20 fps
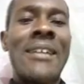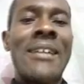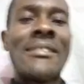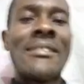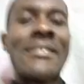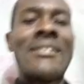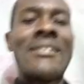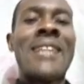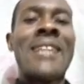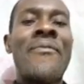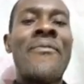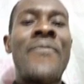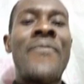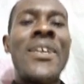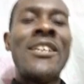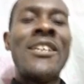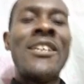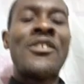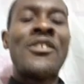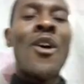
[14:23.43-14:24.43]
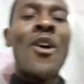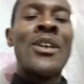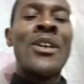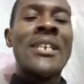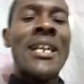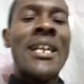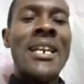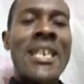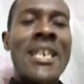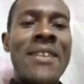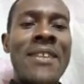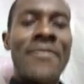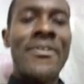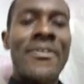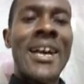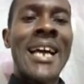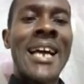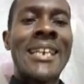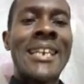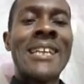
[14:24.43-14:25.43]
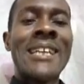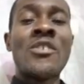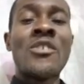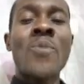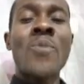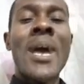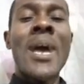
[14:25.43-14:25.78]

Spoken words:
There are other ones like we mentioned earlier.